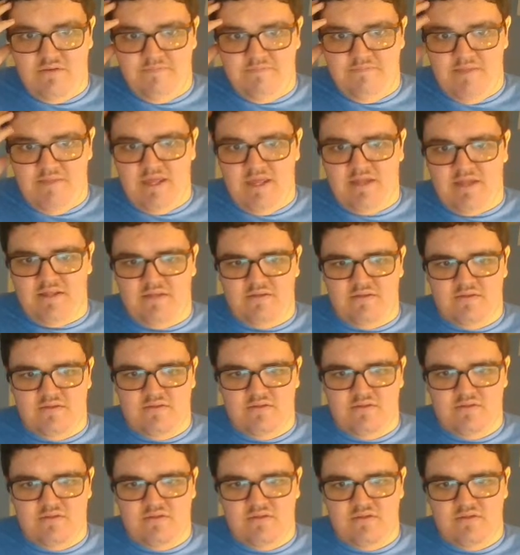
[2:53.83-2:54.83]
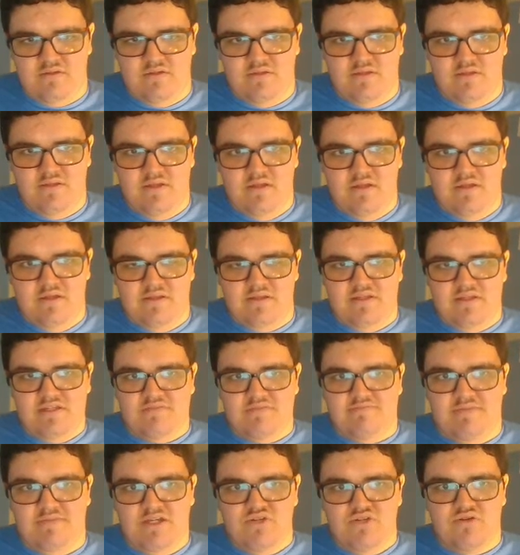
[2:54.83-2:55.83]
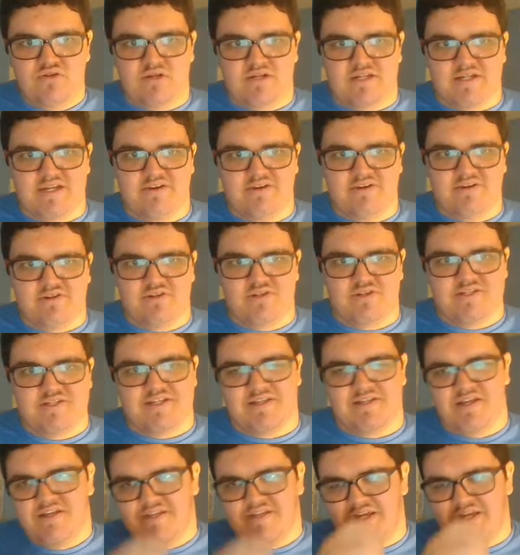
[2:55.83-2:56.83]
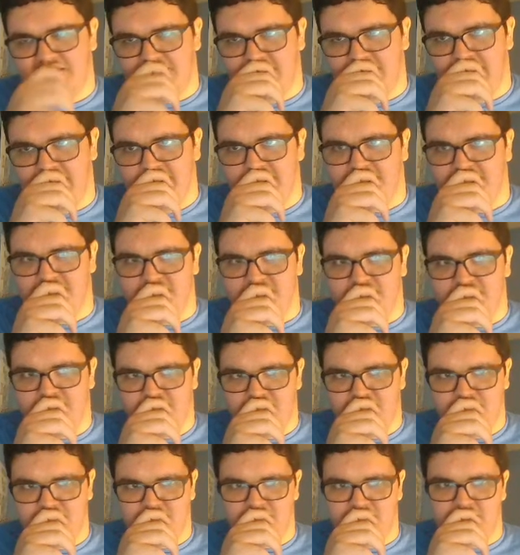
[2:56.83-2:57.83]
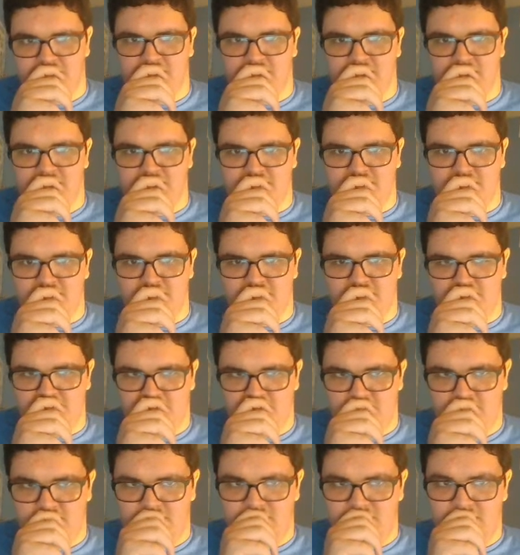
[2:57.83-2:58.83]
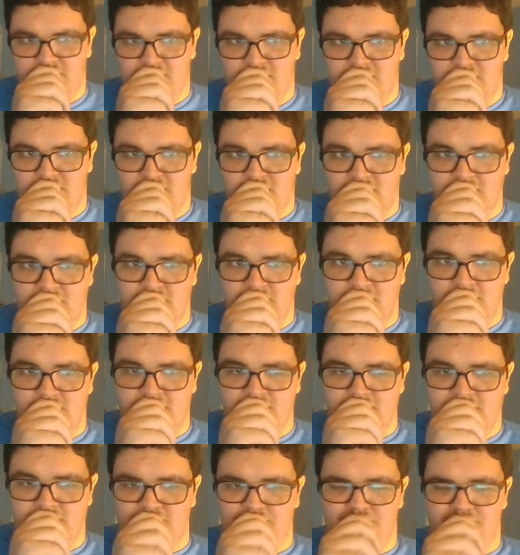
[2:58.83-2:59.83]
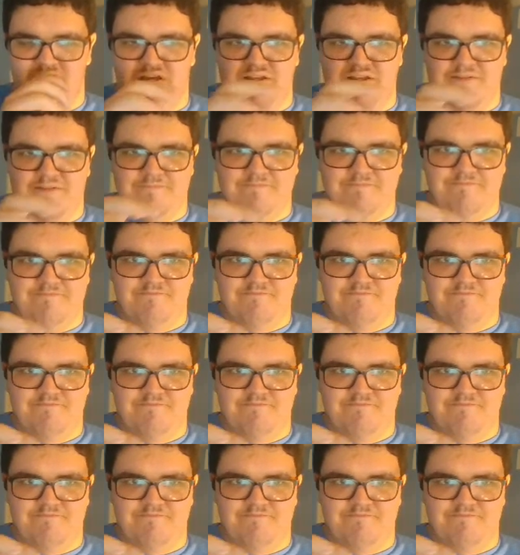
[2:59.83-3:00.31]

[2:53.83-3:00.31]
man. This Mendrion character looks a lot like Kion from the Lion Guard. But